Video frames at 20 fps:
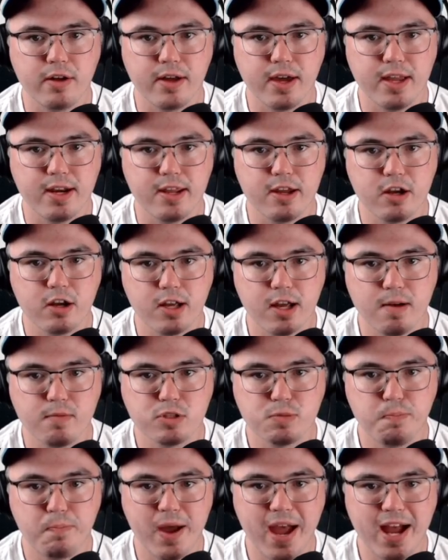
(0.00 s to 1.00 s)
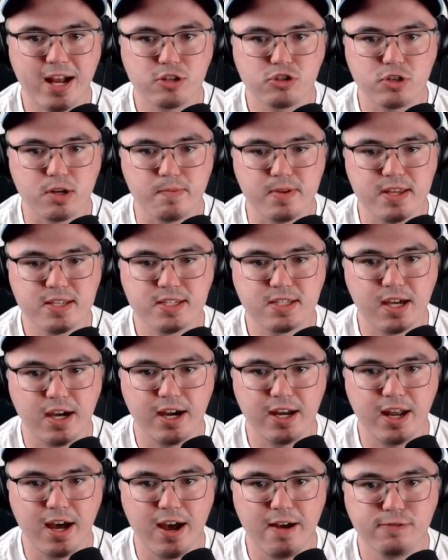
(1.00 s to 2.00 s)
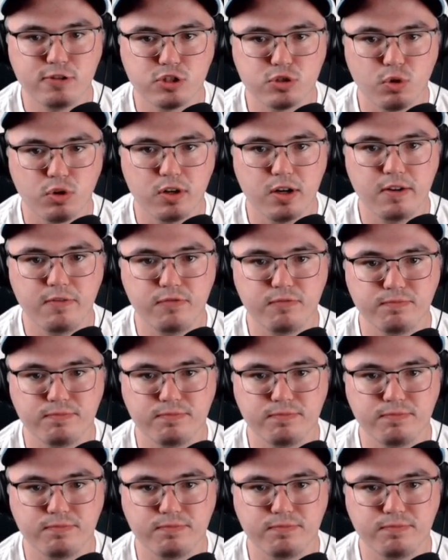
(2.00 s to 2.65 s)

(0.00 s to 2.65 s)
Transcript: and here comes Backstrom. He's cut off, sort of.